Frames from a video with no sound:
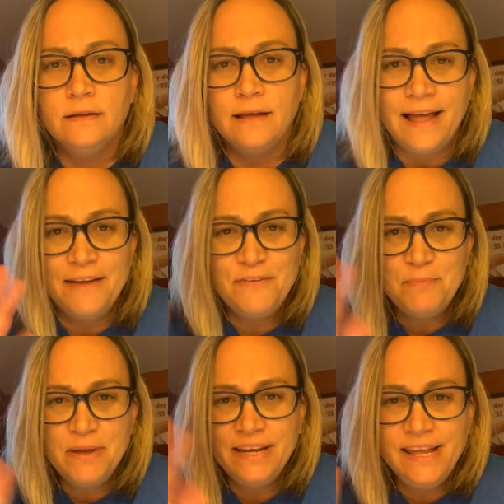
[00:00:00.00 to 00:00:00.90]
Hi
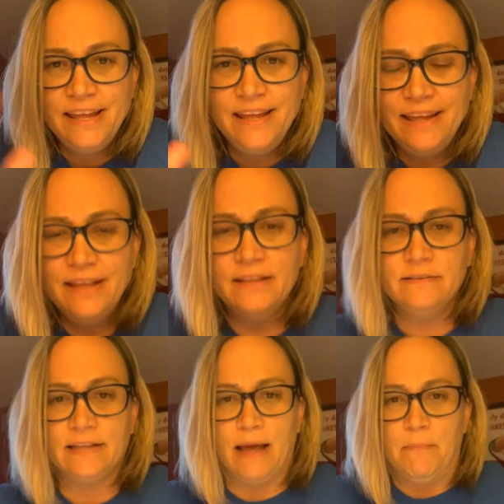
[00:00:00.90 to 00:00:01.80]
everybody.
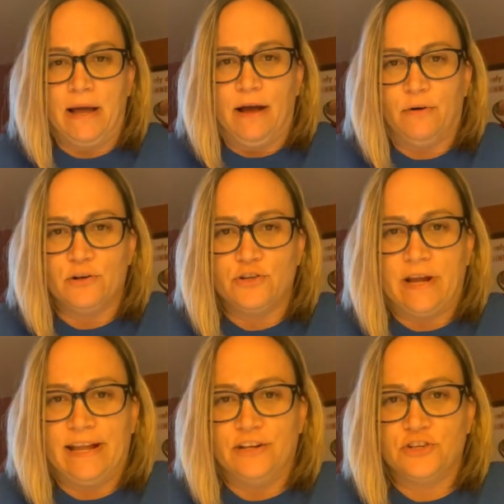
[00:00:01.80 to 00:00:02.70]
Got my Howard
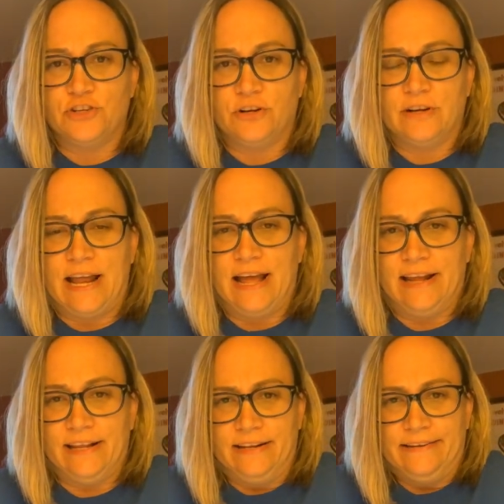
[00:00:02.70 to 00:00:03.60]
Dragon shirt
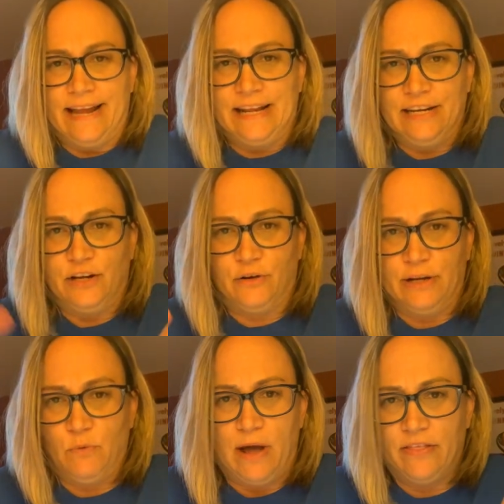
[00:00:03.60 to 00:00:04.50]
on and
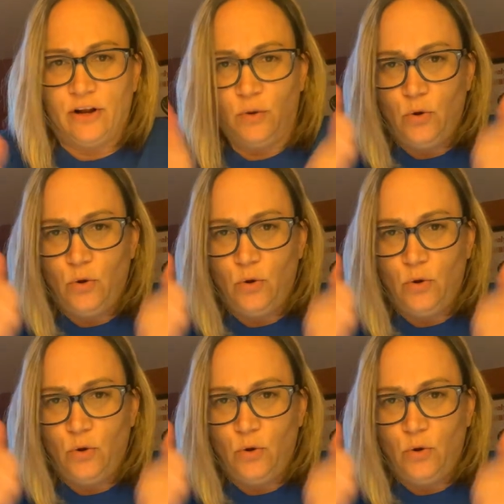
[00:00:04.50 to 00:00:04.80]
90-degree weather.